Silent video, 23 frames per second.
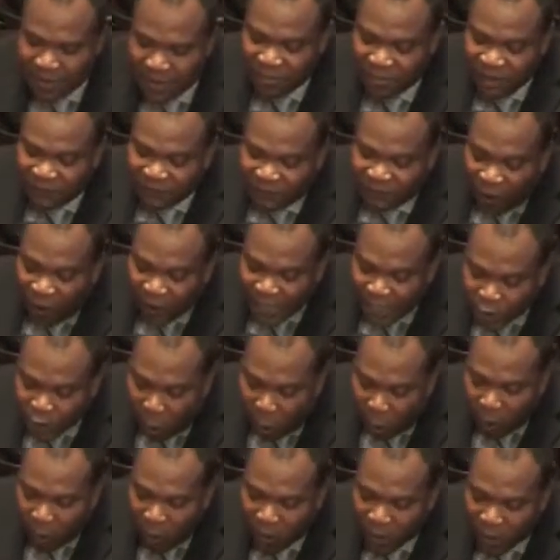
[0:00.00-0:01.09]
before the
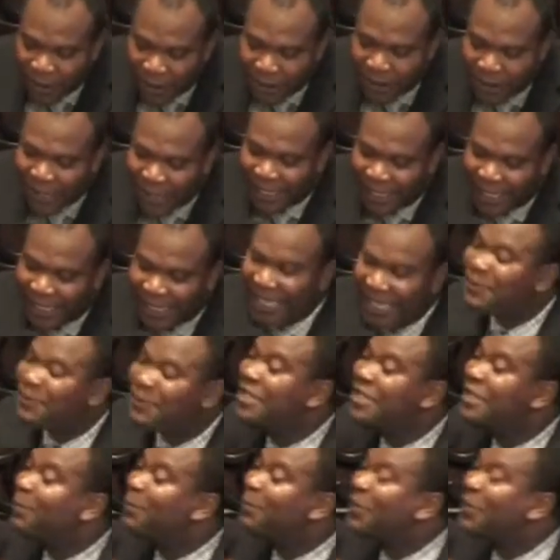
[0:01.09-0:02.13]
door kept the